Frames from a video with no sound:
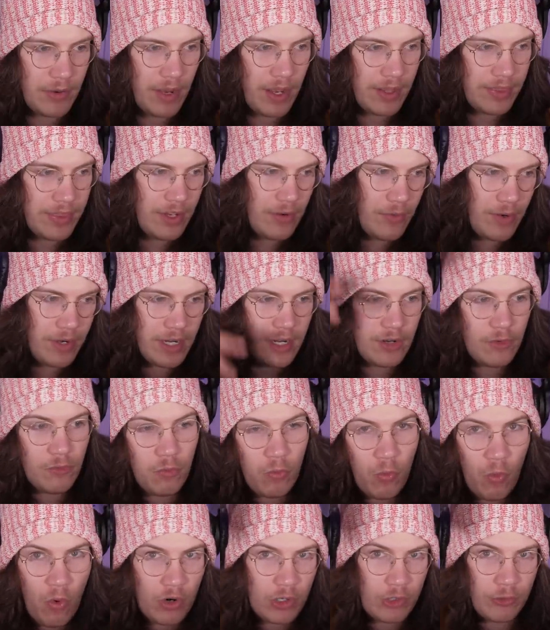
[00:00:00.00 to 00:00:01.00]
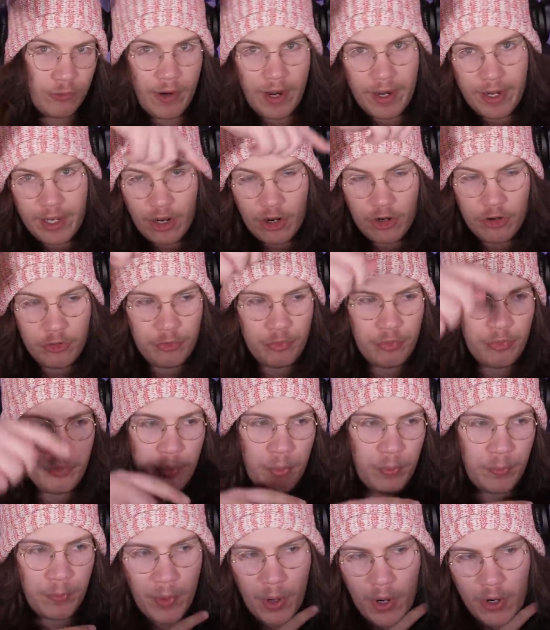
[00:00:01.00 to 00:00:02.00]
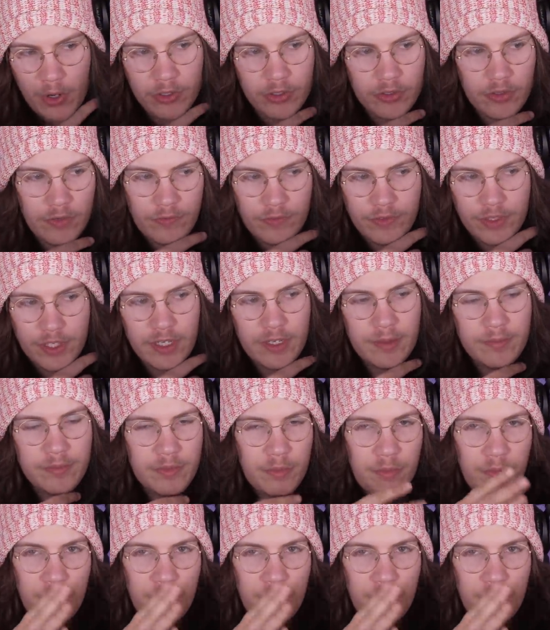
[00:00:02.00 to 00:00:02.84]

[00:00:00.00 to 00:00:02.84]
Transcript: I think we need water running on both of them.